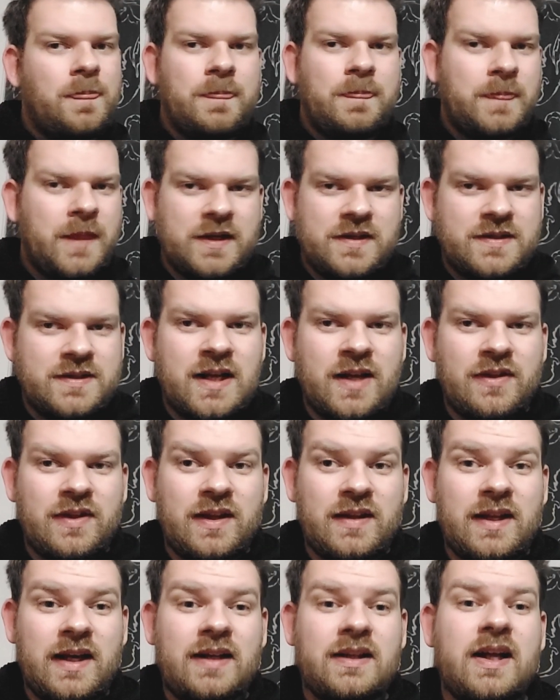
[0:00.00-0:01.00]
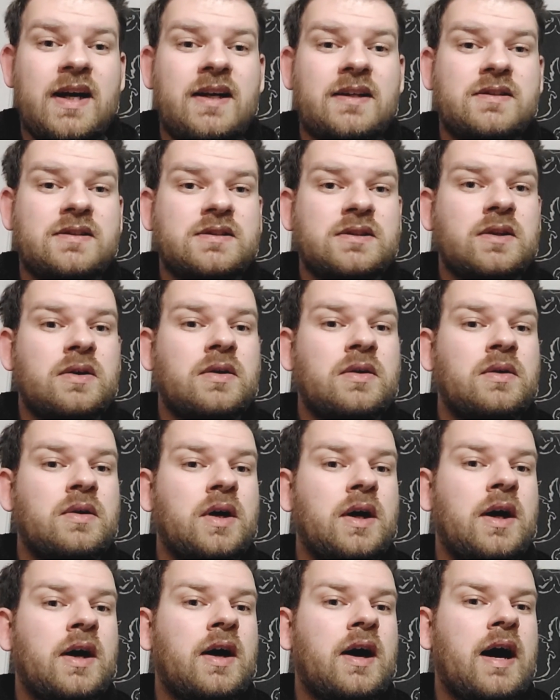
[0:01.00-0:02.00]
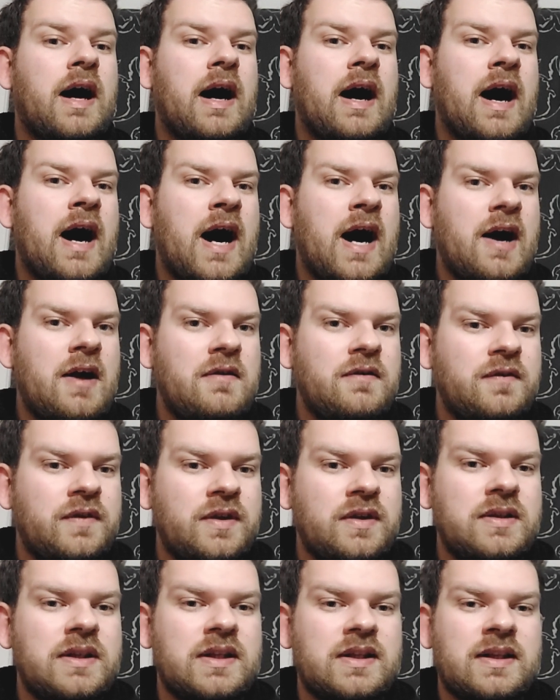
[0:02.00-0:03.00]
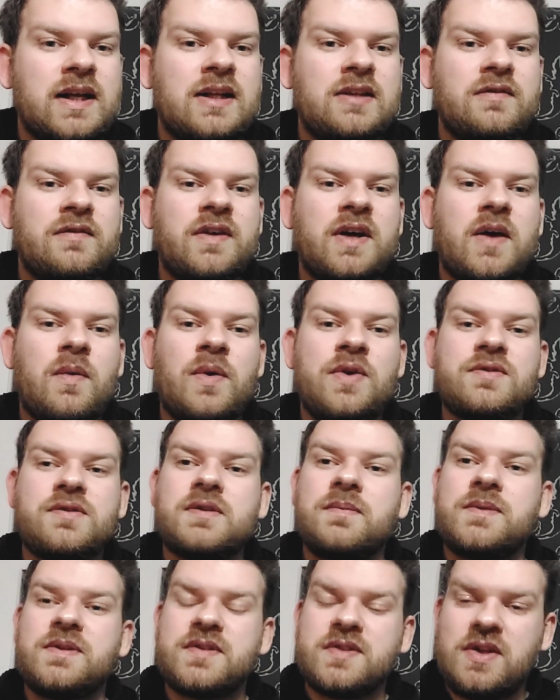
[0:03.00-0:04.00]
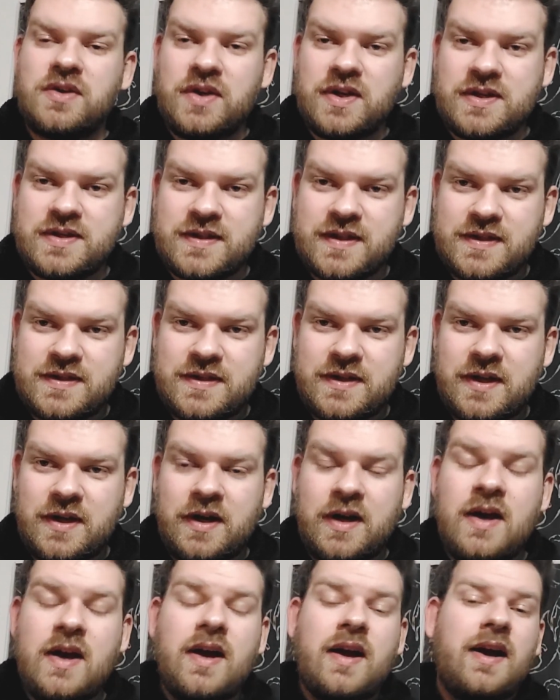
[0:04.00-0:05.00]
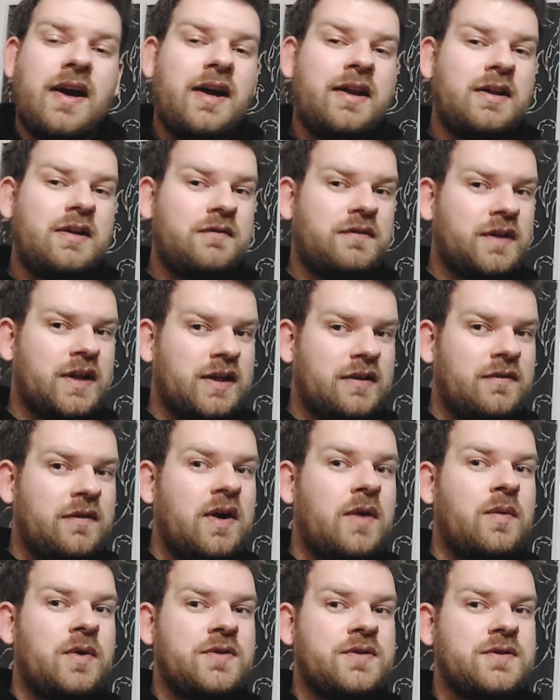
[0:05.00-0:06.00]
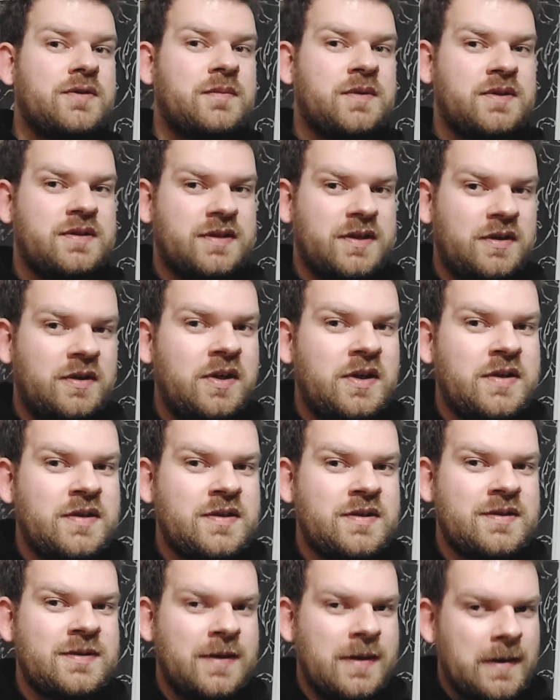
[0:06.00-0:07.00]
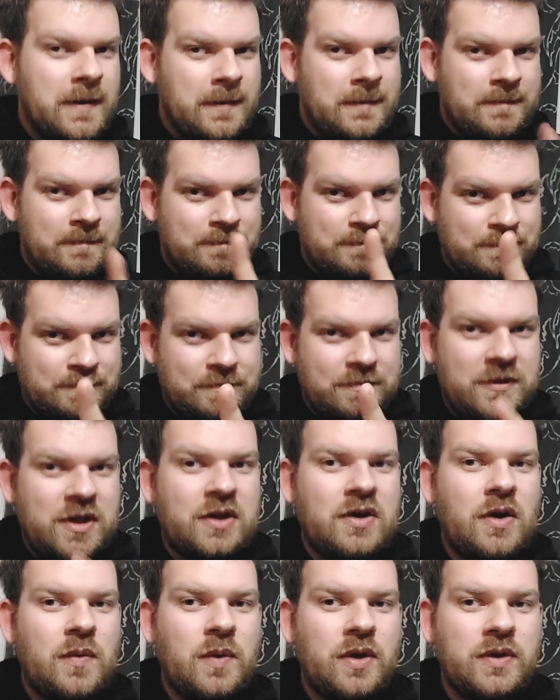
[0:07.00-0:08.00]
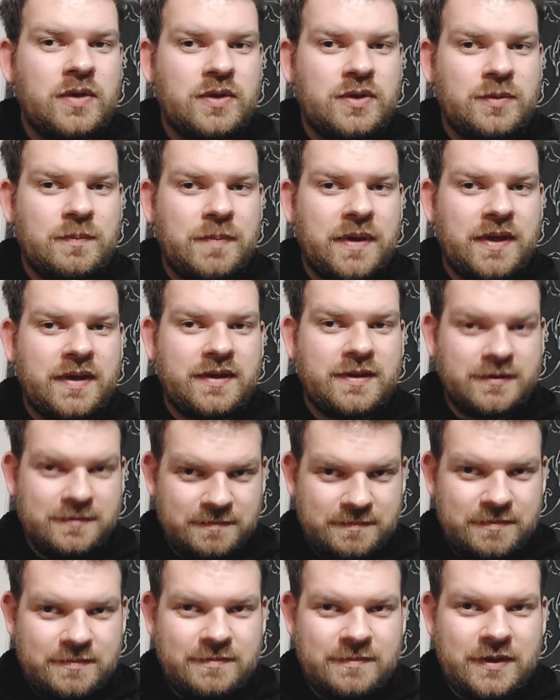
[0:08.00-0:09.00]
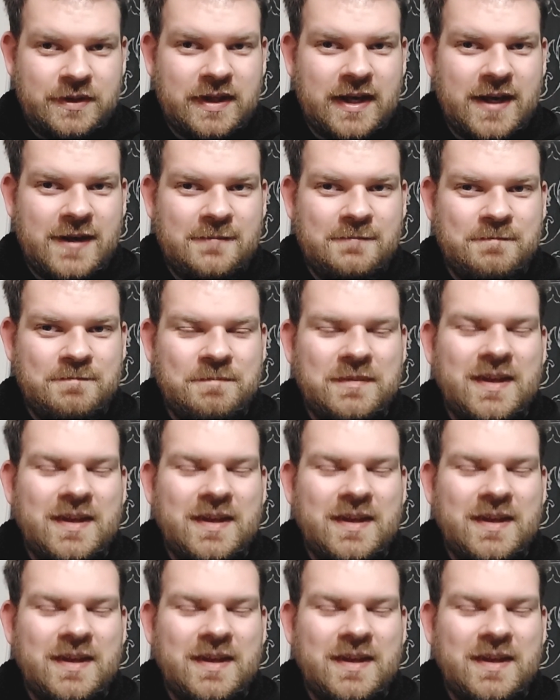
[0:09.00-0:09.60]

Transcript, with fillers: there is nothing like that. So I feel that Latvia wants to be serious this year. And if Latvia wants to be serious, you know what to pick, okay?